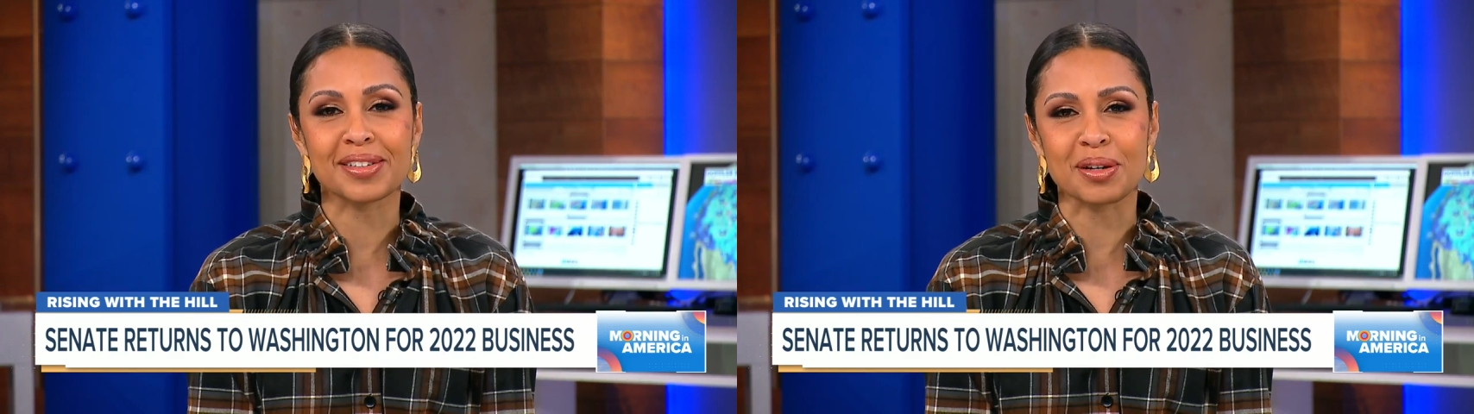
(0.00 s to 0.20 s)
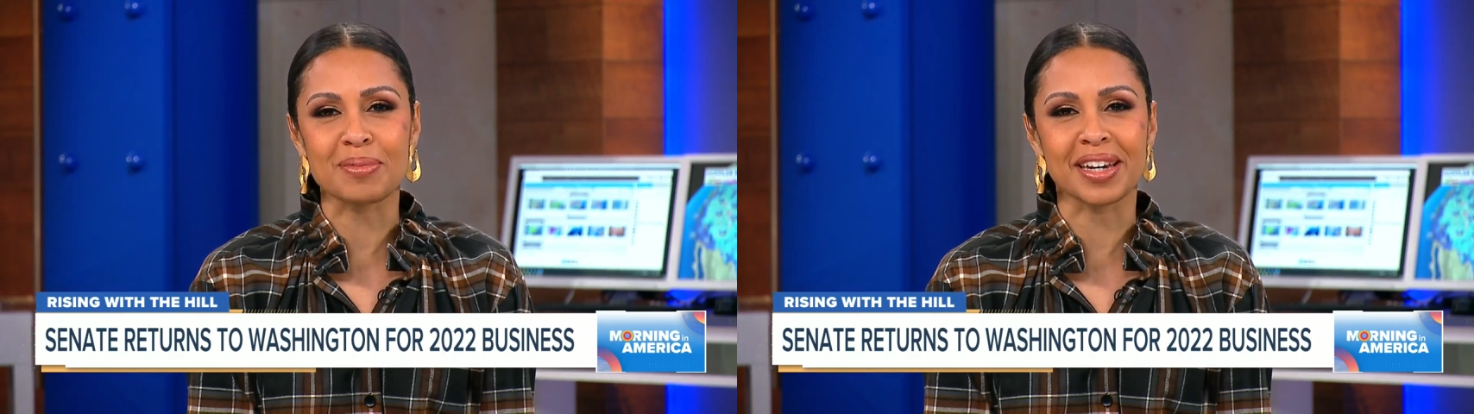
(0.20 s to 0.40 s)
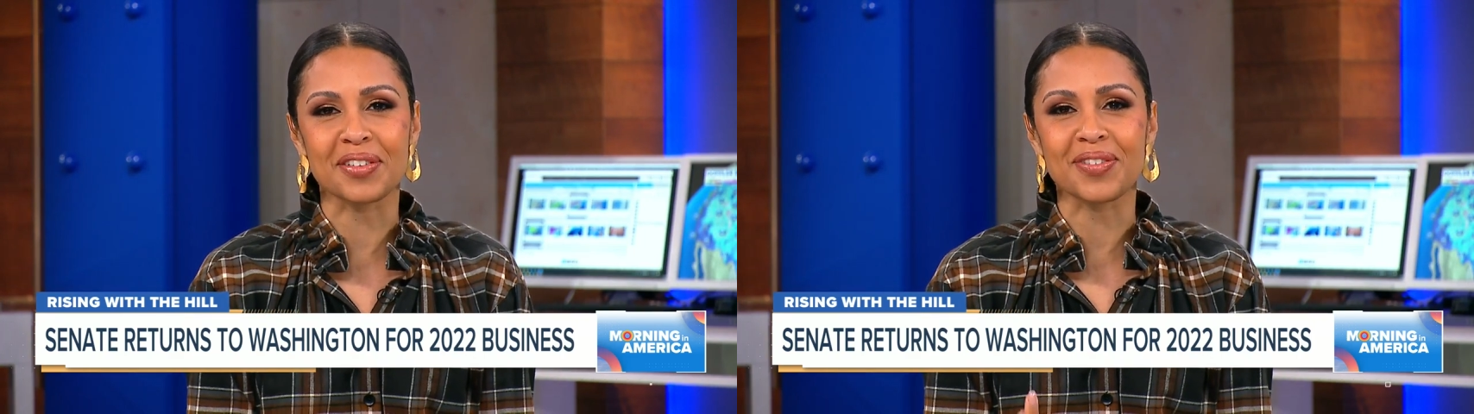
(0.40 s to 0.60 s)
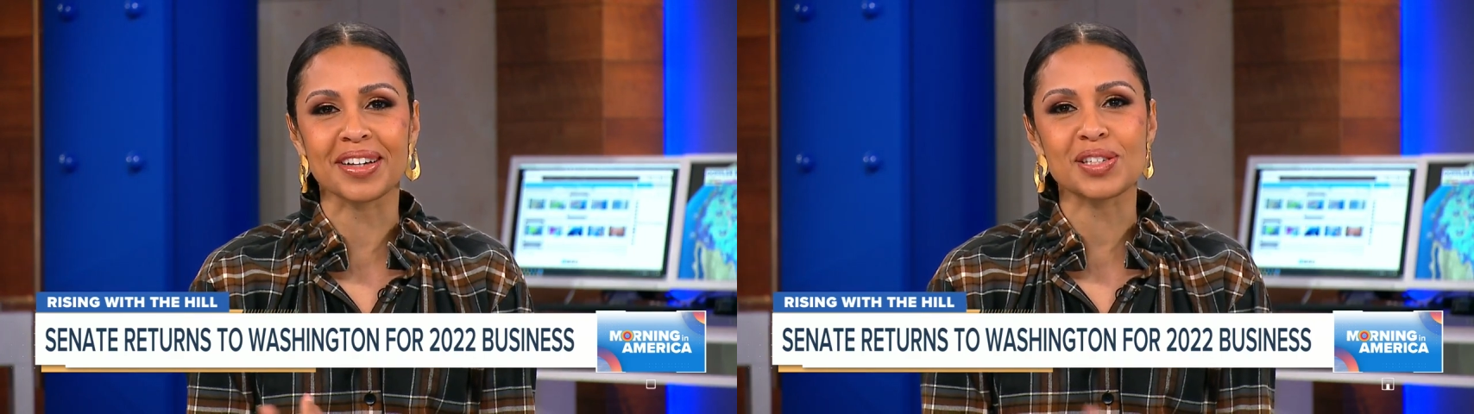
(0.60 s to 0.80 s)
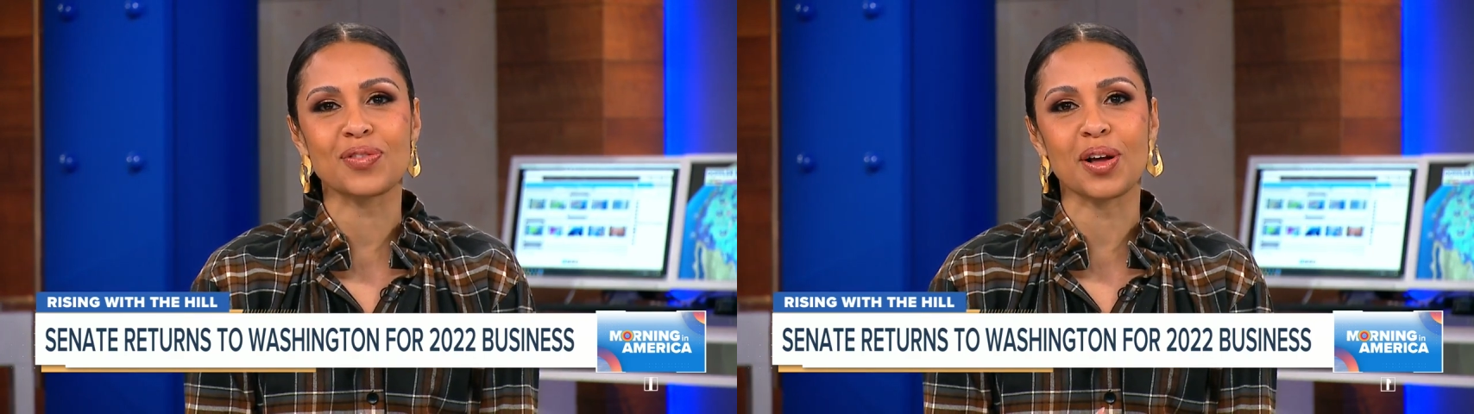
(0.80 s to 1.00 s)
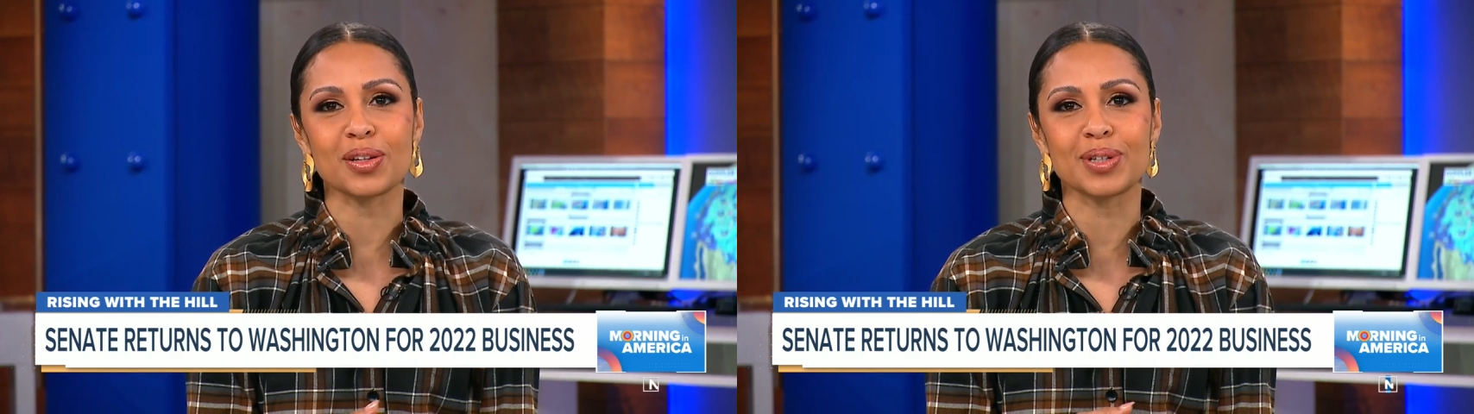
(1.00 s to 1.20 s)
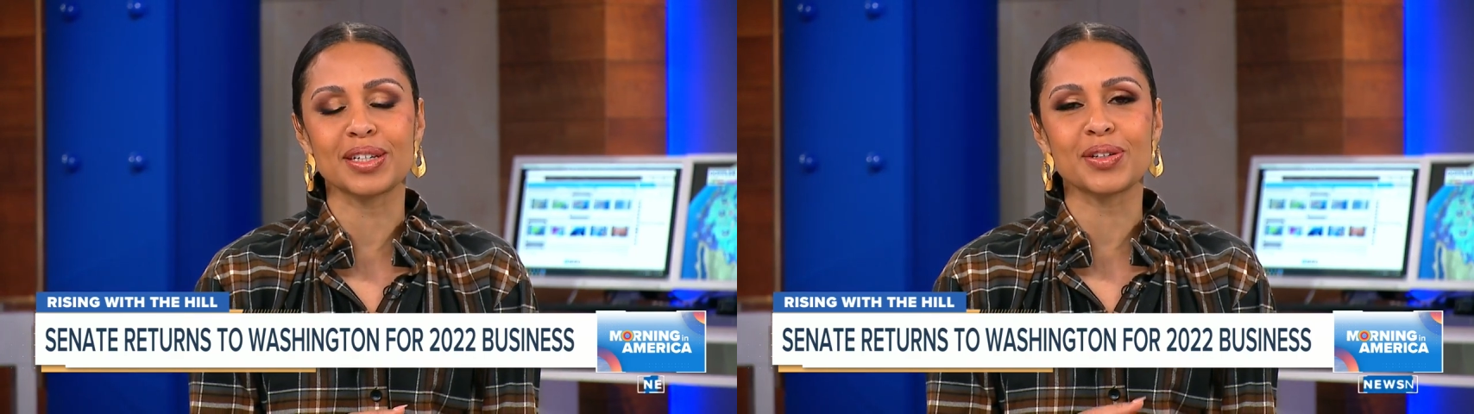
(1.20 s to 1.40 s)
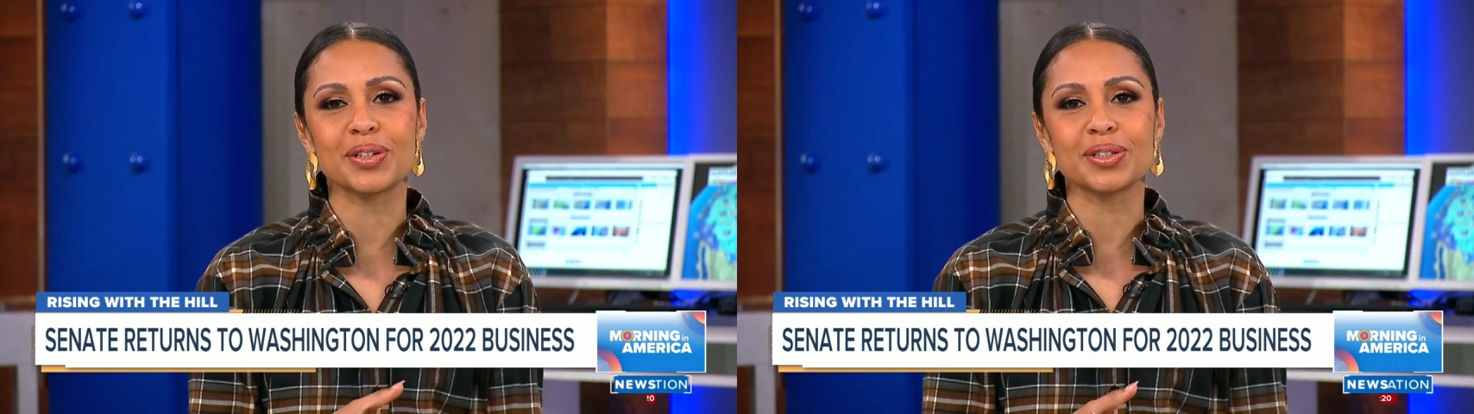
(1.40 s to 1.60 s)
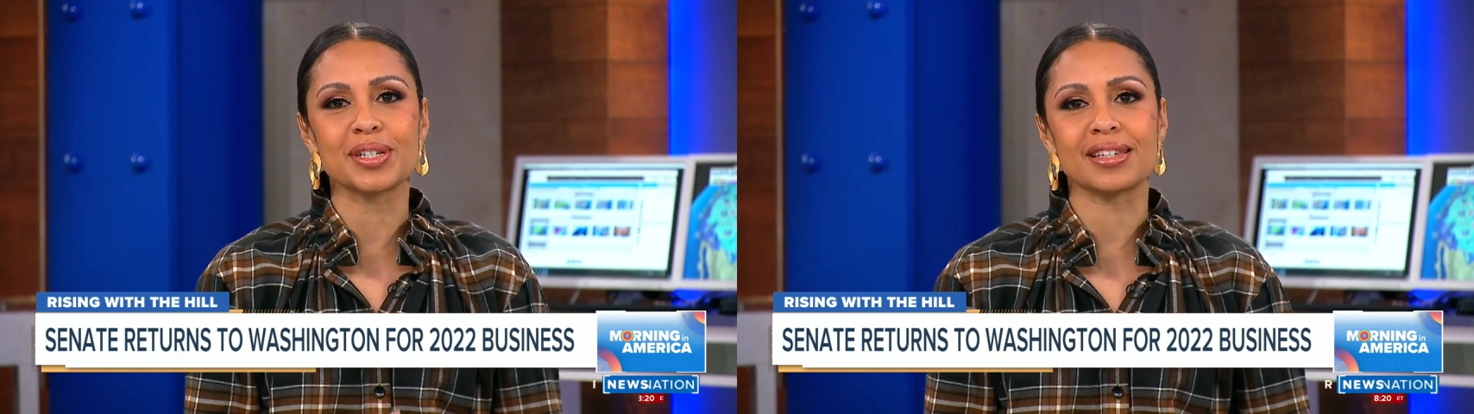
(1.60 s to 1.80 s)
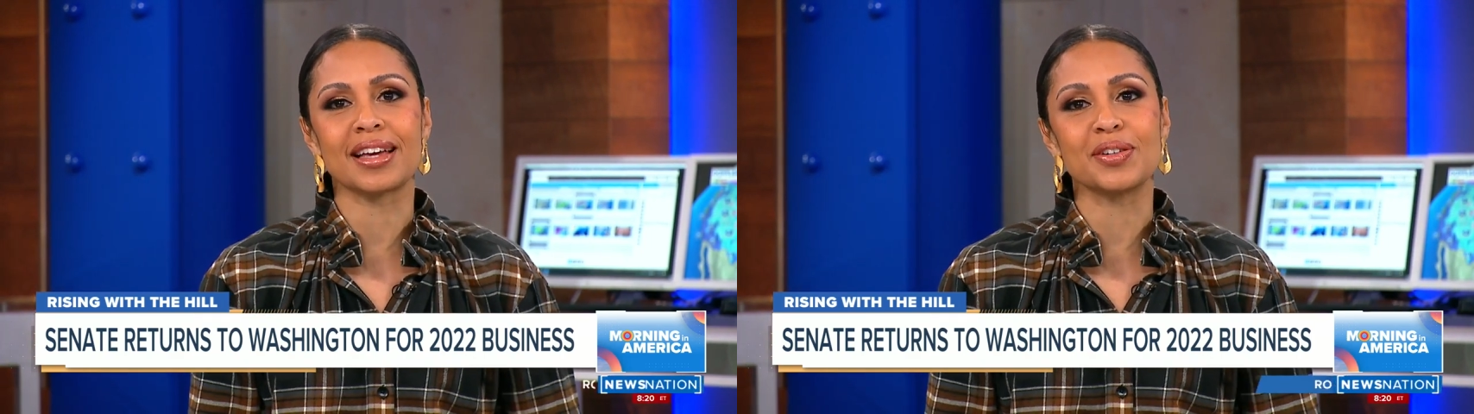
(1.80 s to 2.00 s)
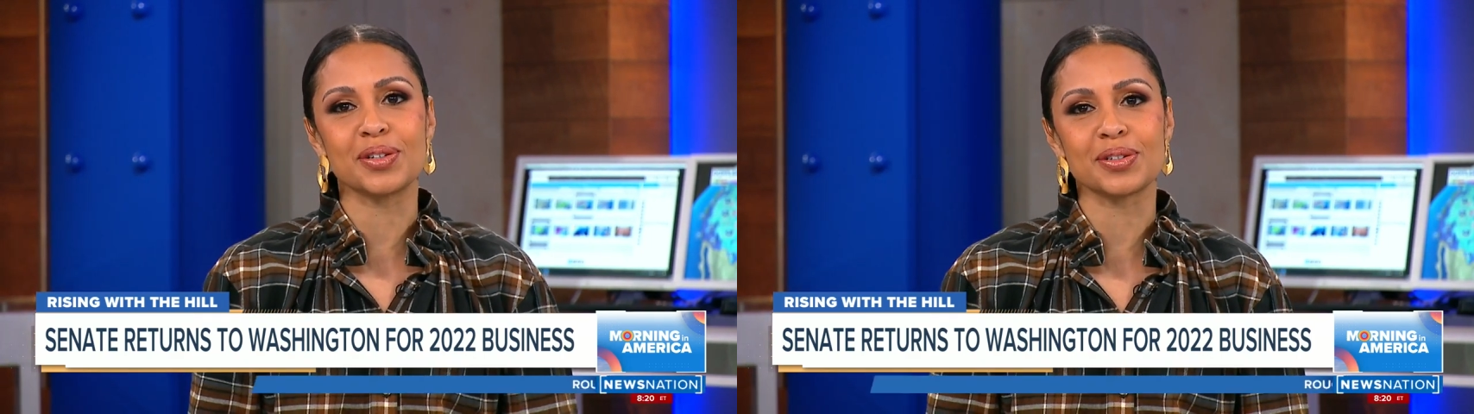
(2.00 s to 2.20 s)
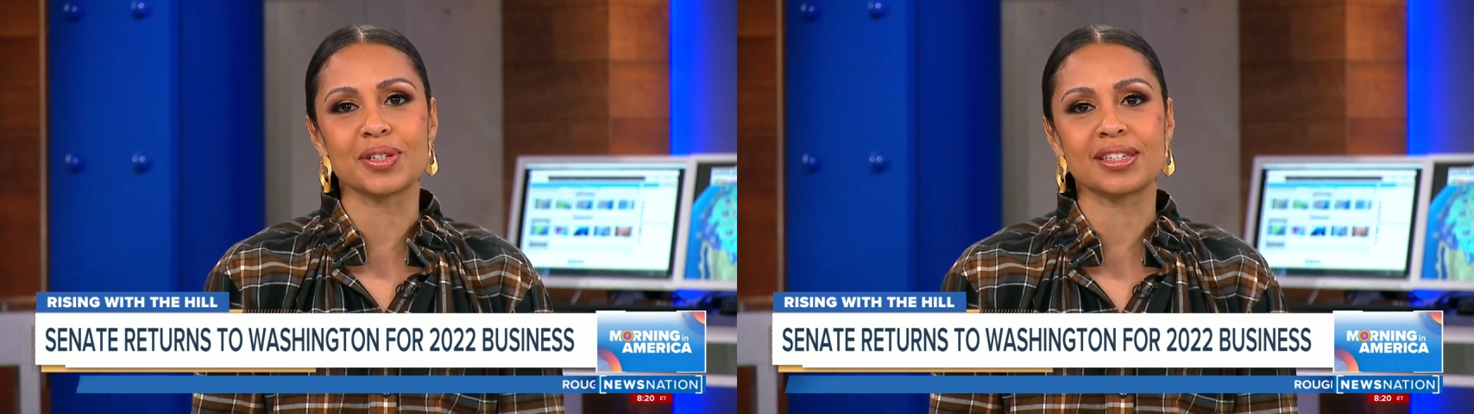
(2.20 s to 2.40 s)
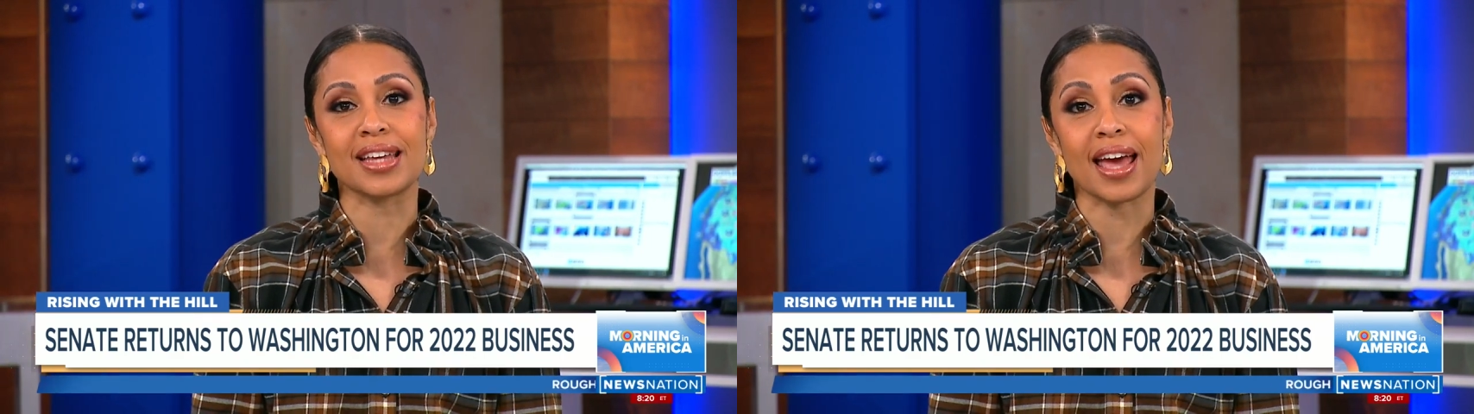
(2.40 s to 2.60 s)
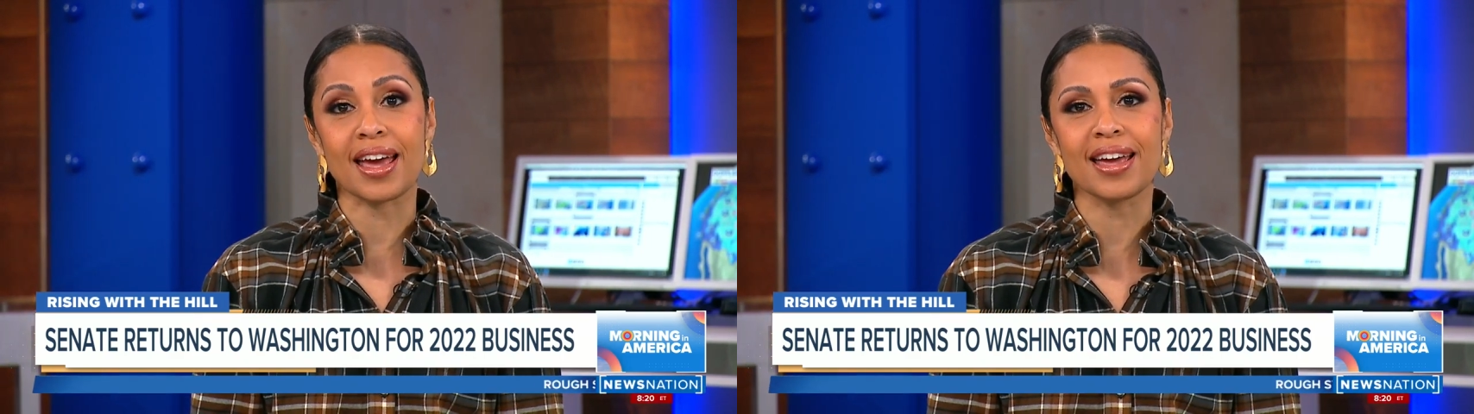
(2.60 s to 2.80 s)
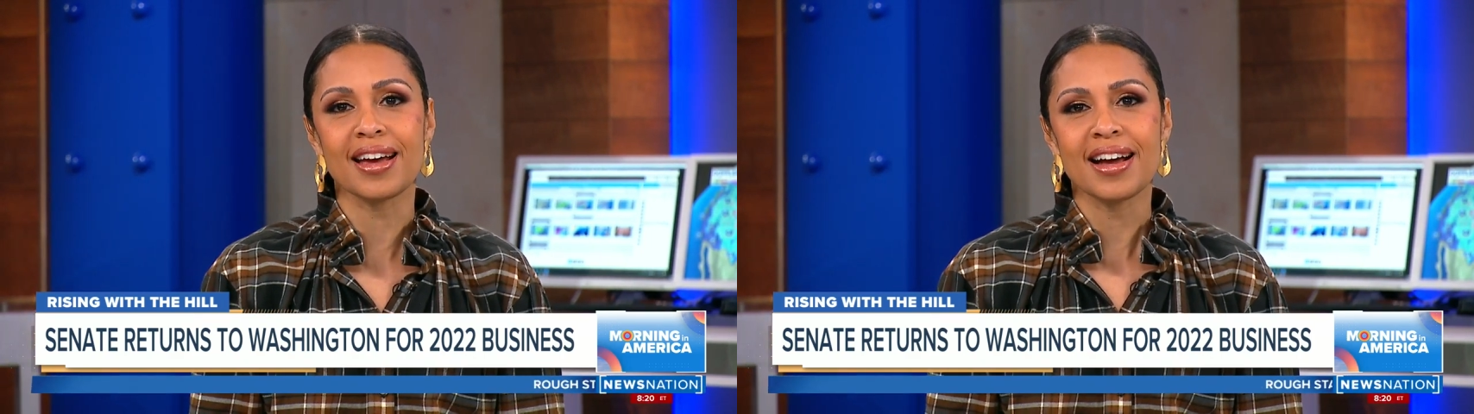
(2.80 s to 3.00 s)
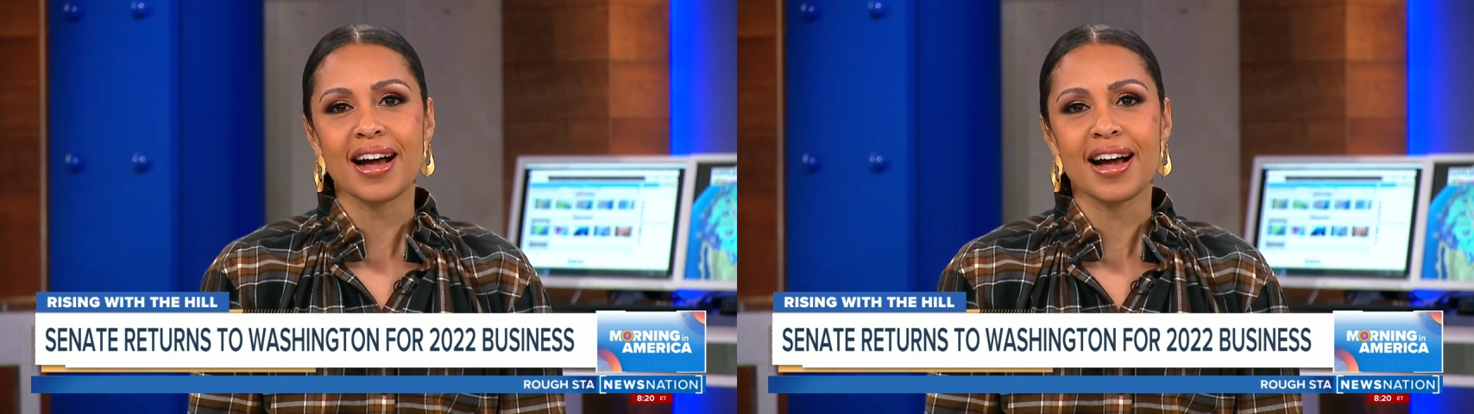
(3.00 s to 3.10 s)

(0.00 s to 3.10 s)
so many of us following New Year's and New Year's Day.